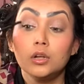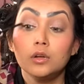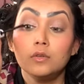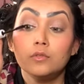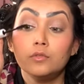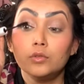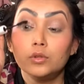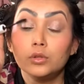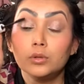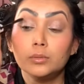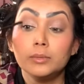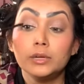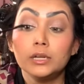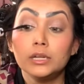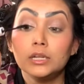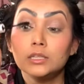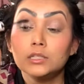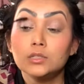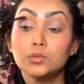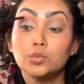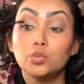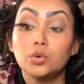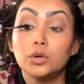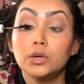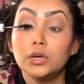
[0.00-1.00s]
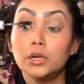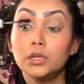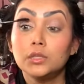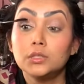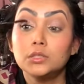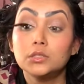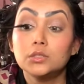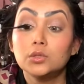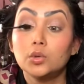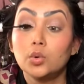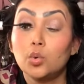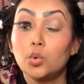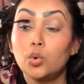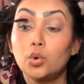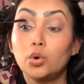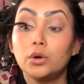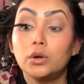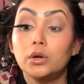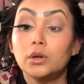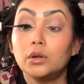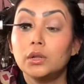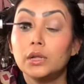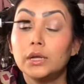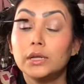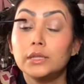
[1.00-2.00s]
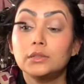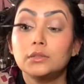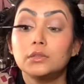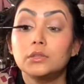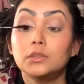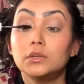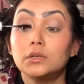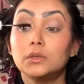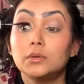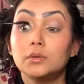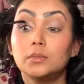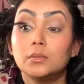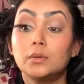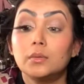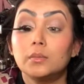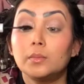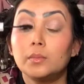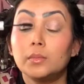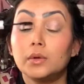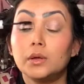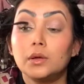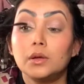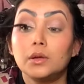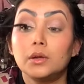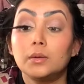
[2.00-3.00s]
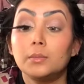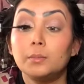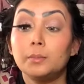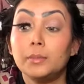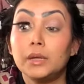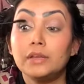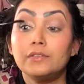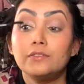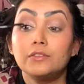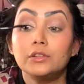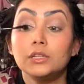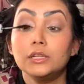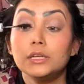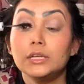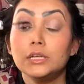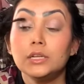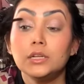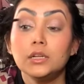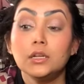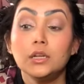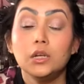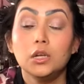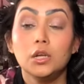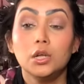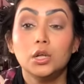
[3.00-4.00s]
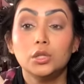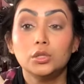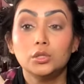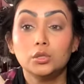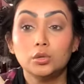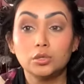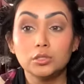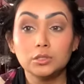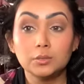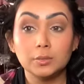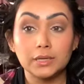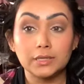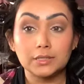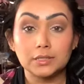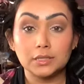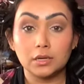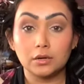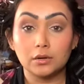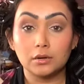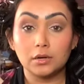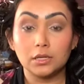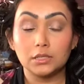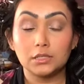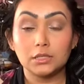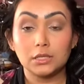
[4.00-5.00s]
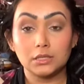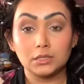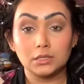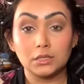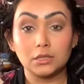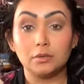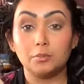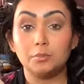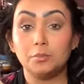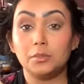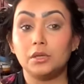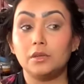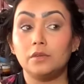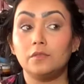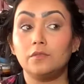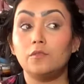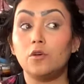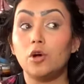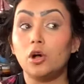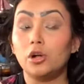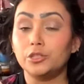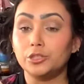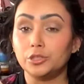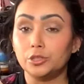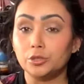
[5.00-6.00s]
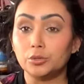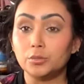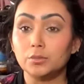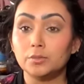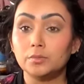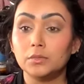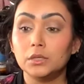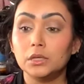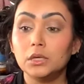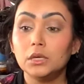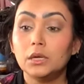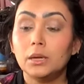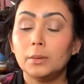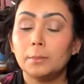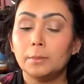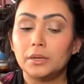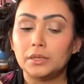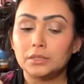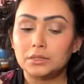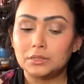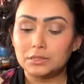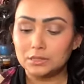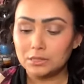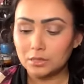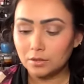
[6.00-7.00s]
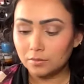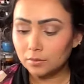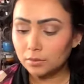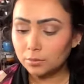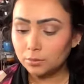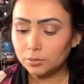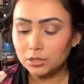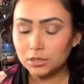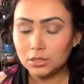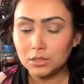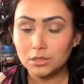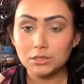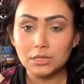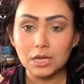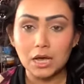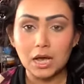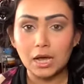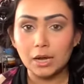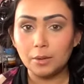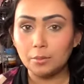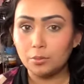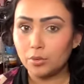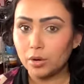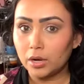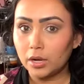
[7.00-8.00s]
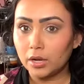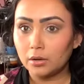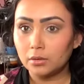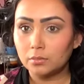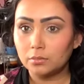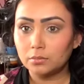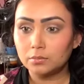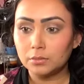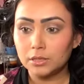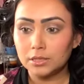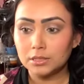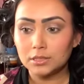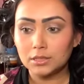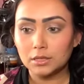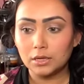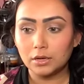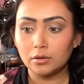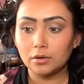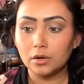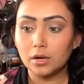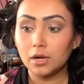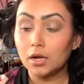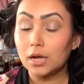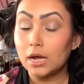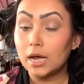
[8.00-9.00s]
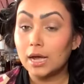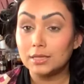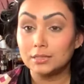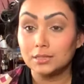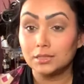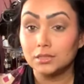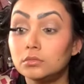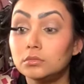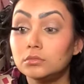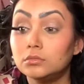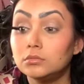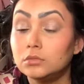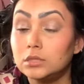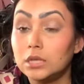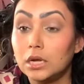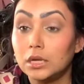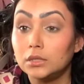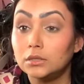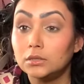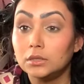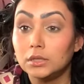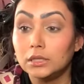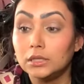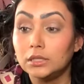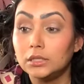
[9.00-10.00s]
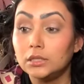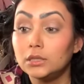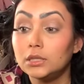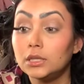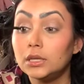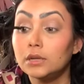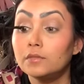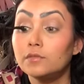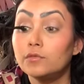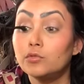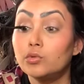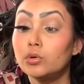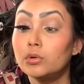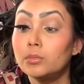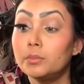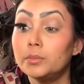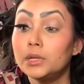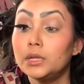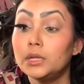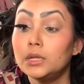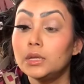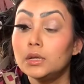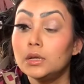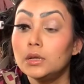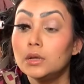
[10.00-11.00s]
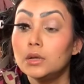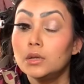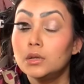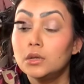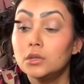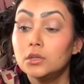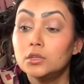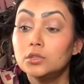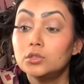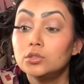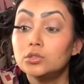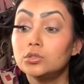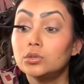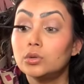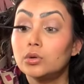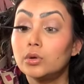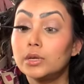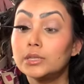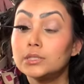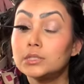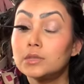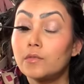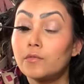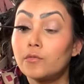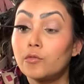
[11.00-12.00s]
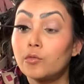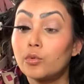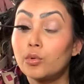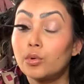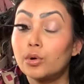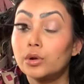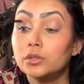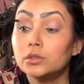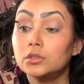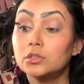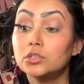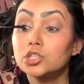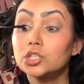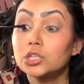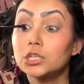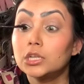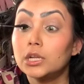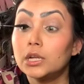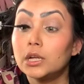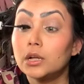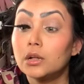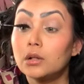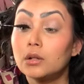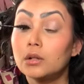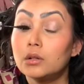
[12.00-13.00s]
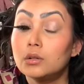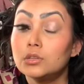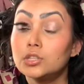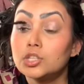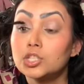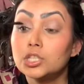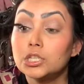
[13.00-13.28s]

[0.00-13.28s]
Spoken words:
voluminous ones or like the Maybelline, those mascara does give me volume. But some of these high brand mascara hasn't done anything for me. So except for the Chanel